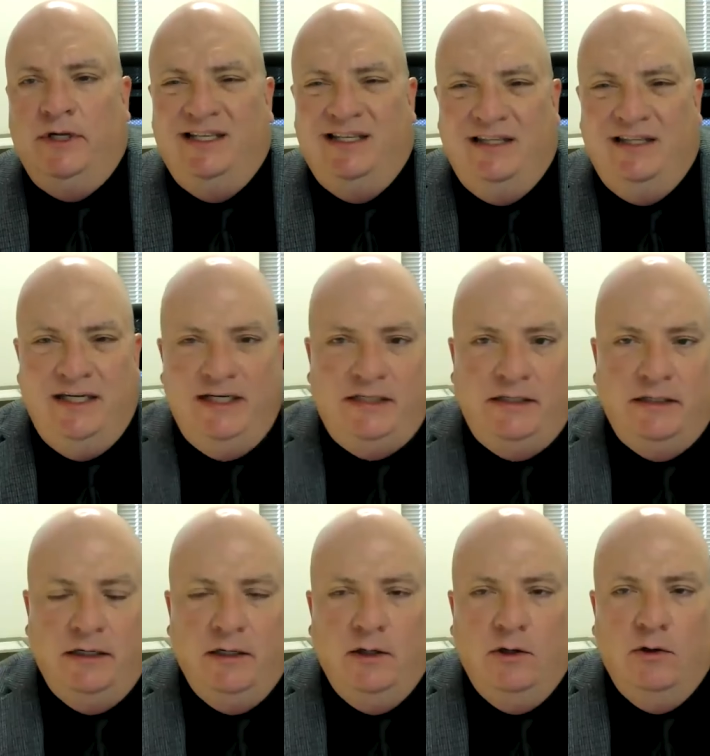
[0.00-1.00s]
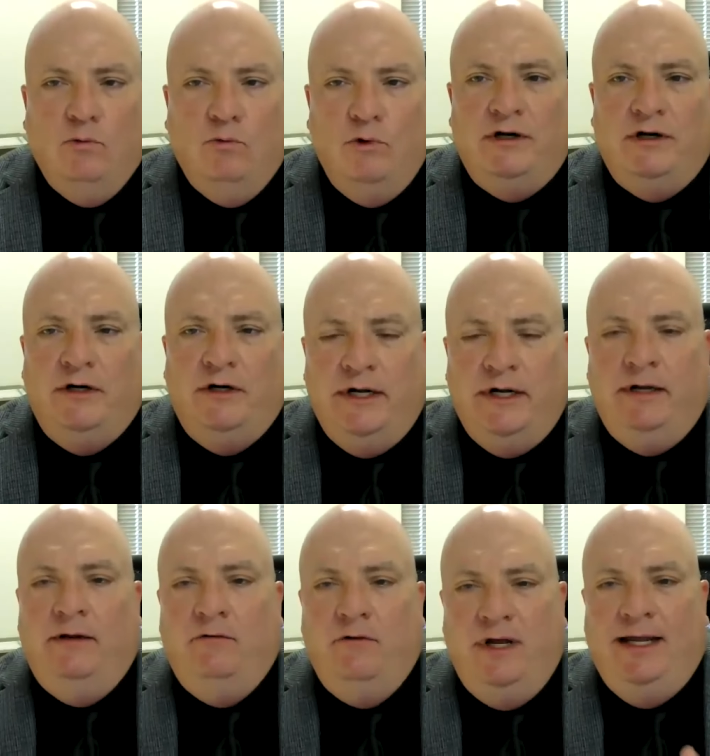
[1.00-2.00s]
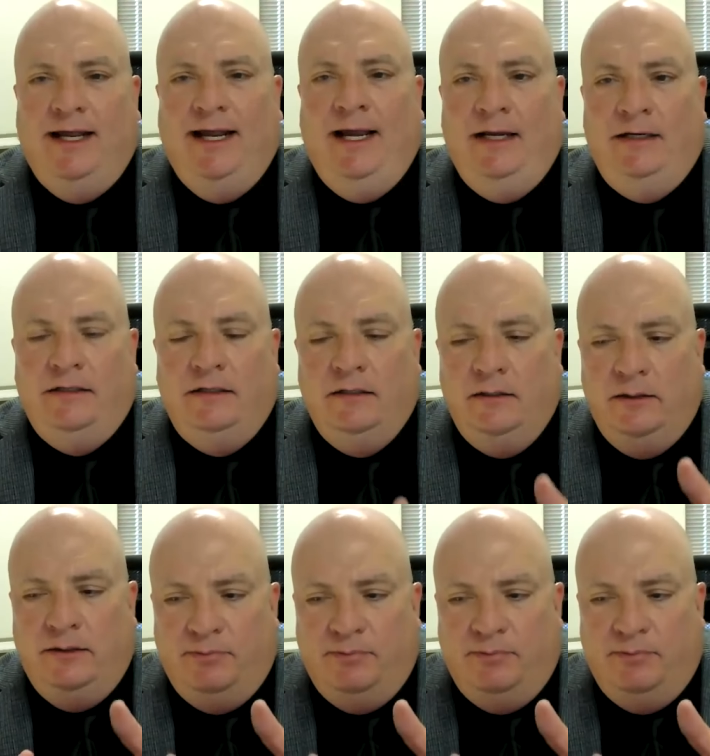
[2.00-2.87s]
But at least we are now at